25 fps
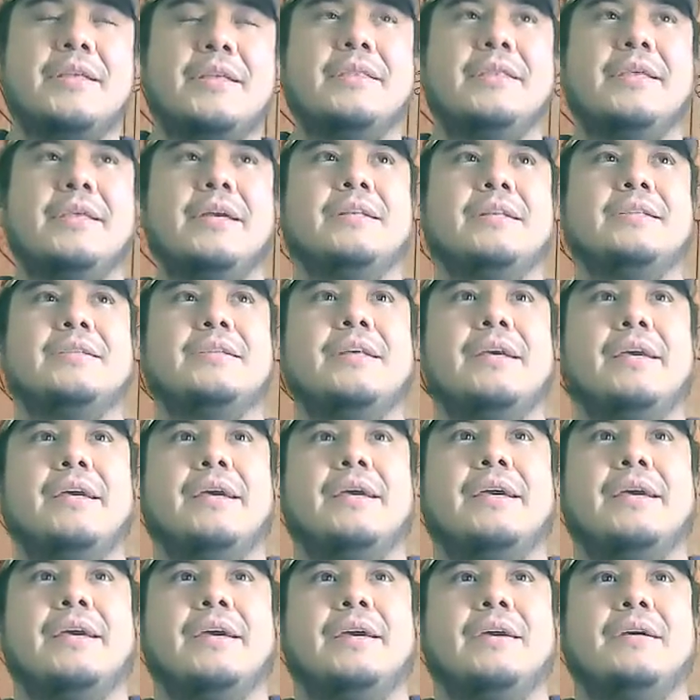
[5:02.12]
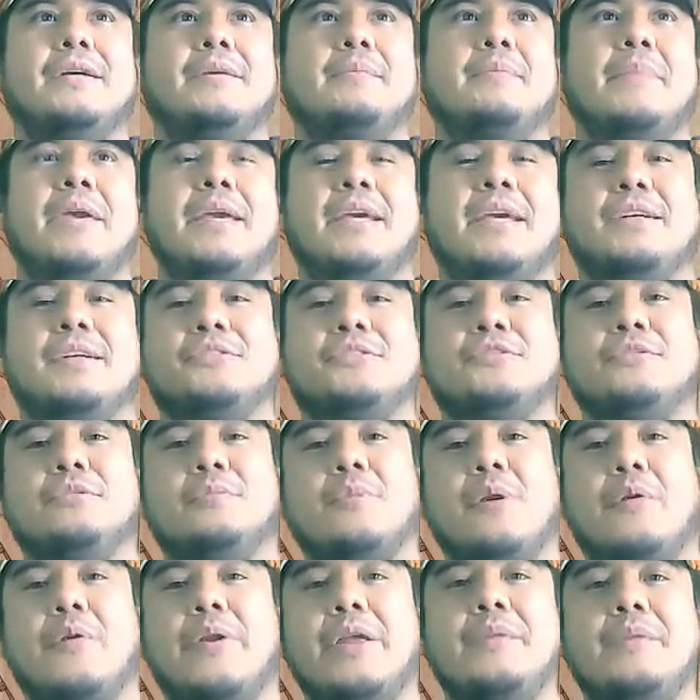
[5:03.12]
and then make a
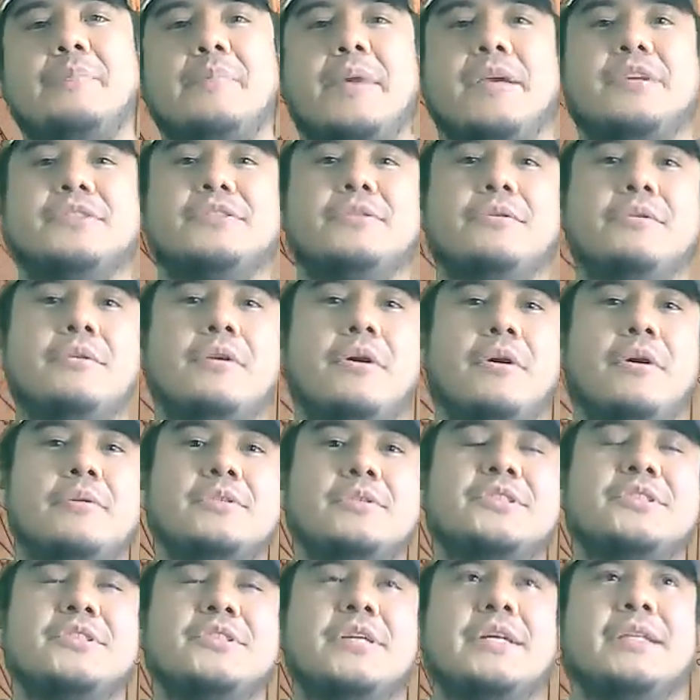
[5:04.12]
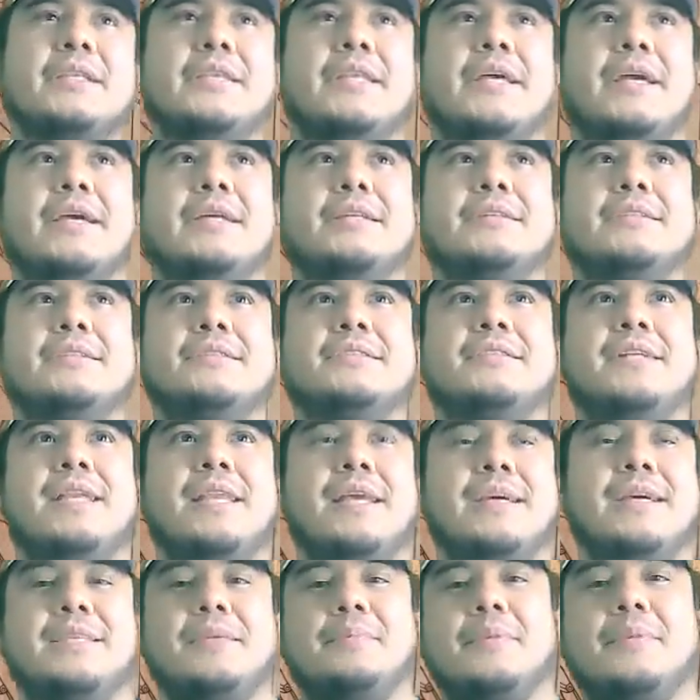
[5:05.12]
summary, make some notes, and then
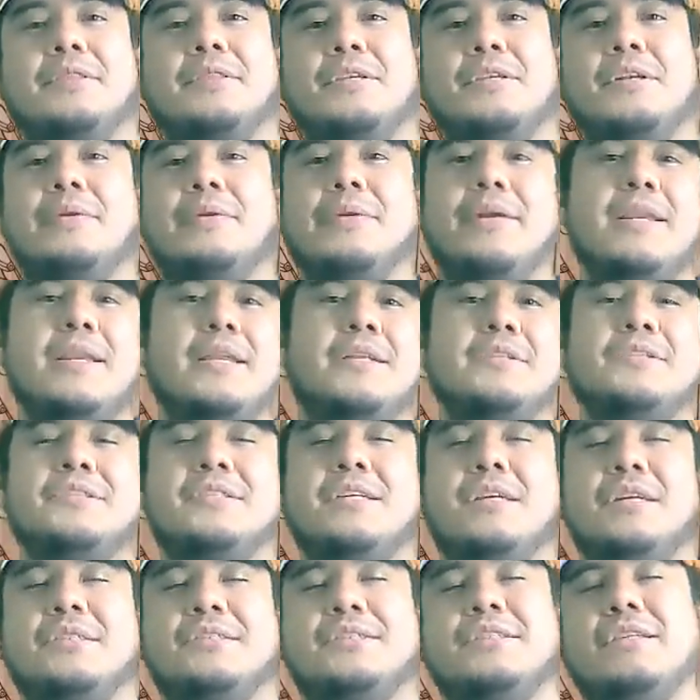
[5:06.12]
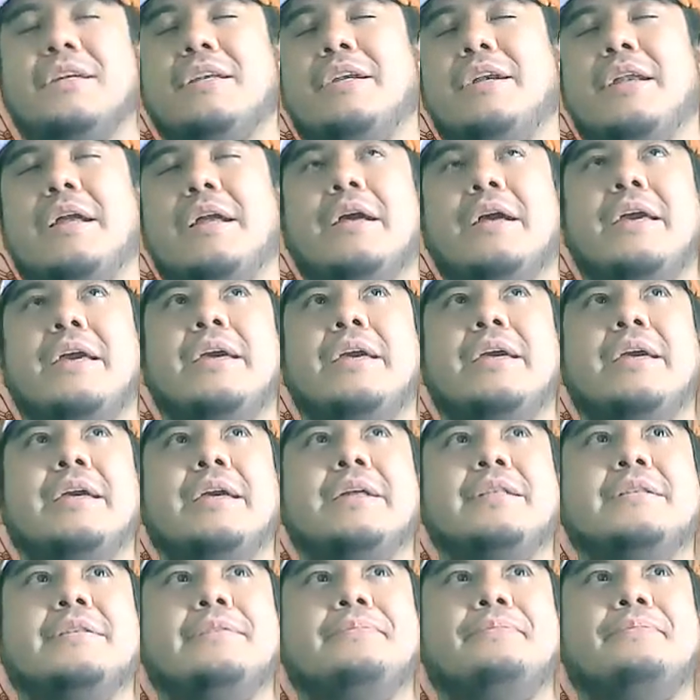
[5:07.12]
select the material, and etc.
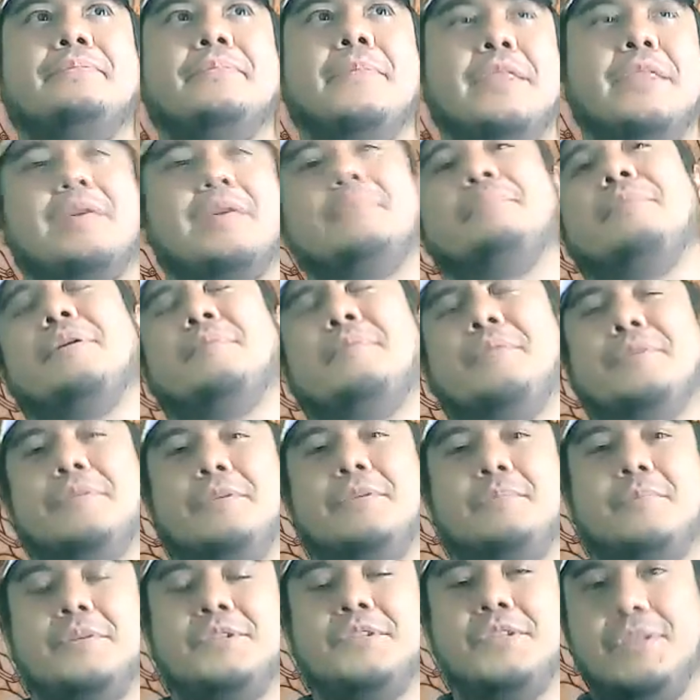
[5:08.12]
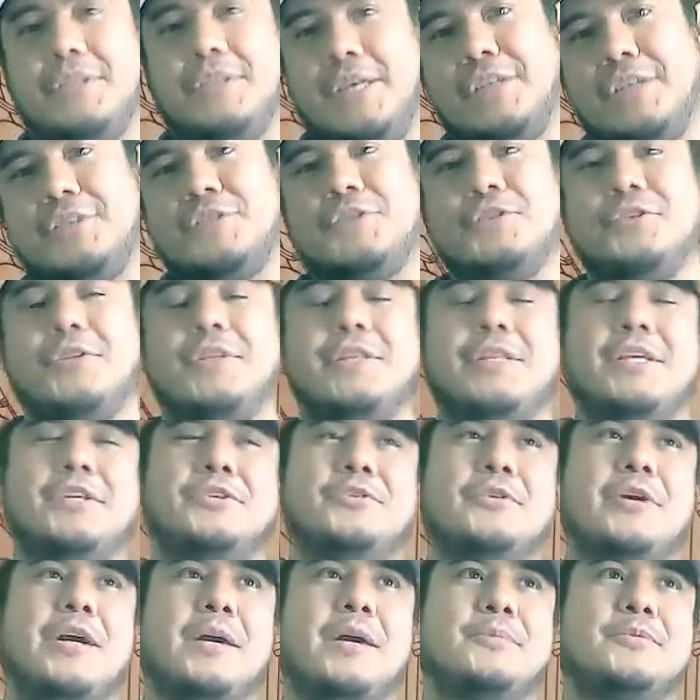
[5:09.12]
And then prepare the presentation. Then
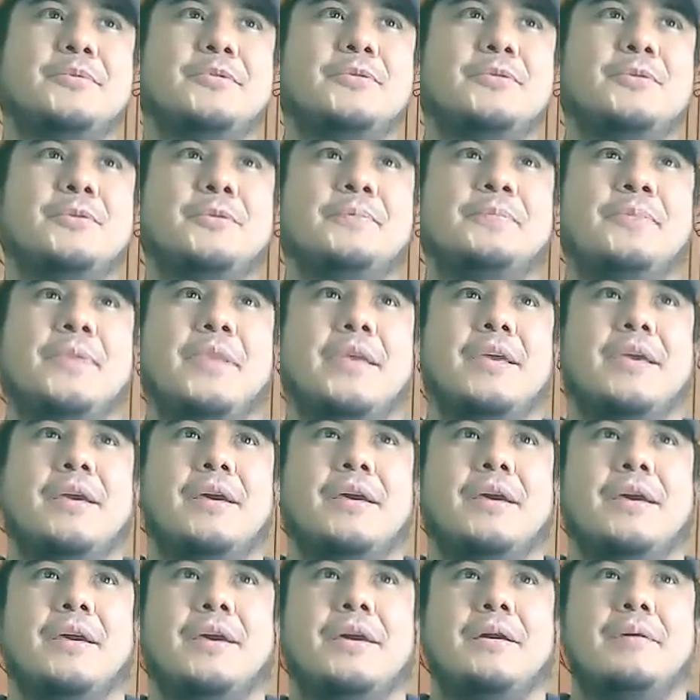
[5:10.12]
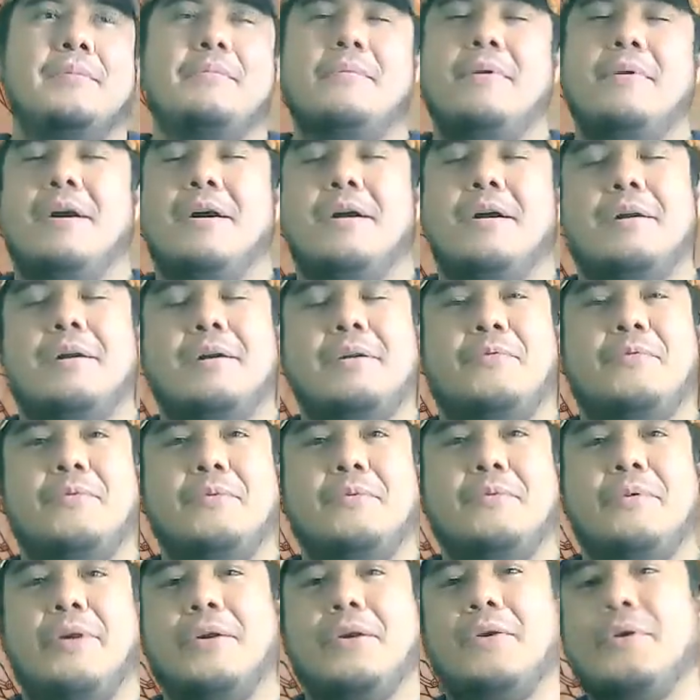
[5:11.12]
you have to
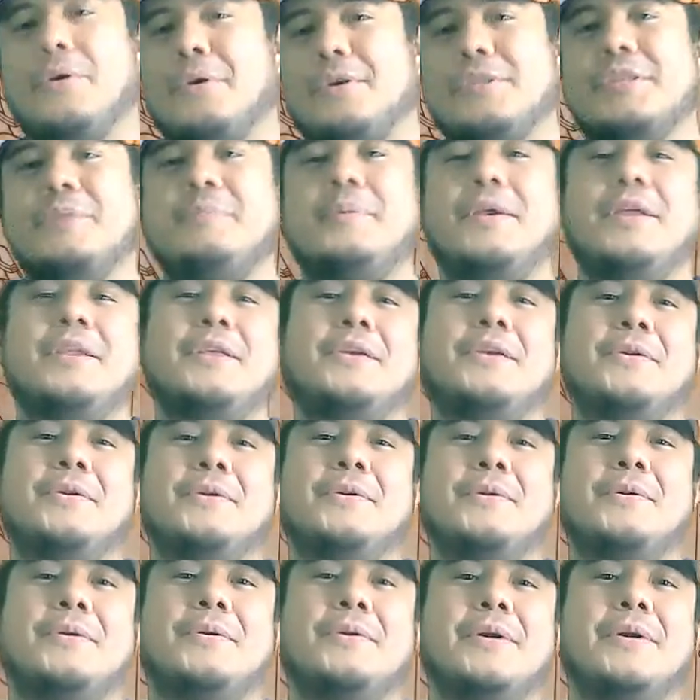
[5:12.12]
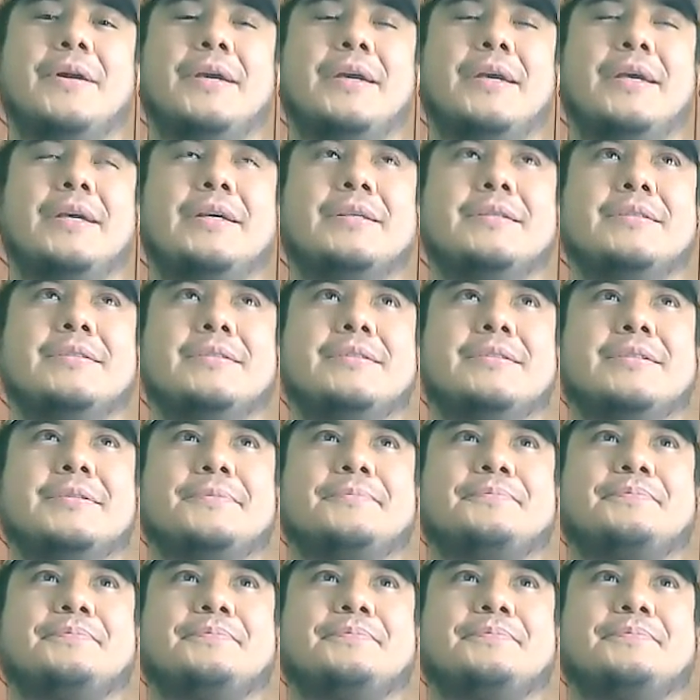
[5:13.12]
record the video, and